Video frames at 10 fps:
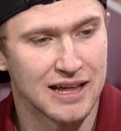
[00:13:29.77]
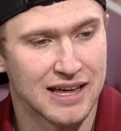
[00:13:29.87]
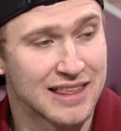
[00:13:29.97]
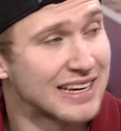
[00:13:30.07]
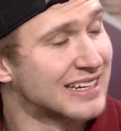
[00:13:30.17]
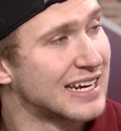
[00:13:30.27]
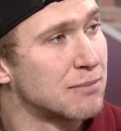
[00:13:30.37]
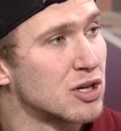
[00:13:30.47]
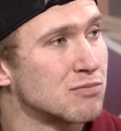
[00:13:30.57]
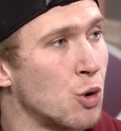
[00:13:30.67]
and they can keep
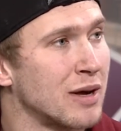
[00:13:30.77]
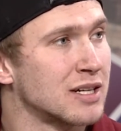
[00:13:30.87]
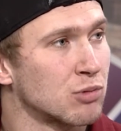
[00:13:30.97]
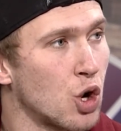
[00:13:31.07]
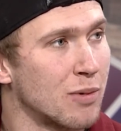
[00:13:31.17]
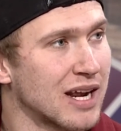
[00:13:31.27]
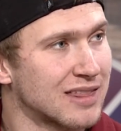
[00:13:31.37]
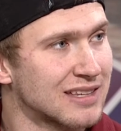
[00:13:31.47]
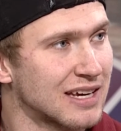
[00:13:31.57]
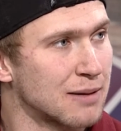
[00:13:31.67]
this momentum going, and I
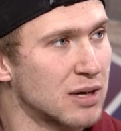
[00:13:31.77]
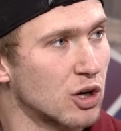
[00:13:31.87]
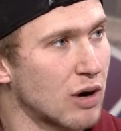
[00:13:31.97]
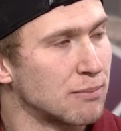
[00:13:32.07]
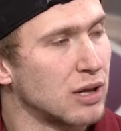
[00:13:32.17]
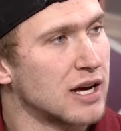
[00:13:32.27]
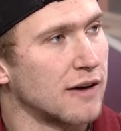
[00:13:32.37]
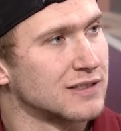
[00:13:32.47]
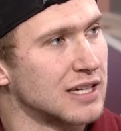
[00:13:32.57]
think they can be a great playoff team.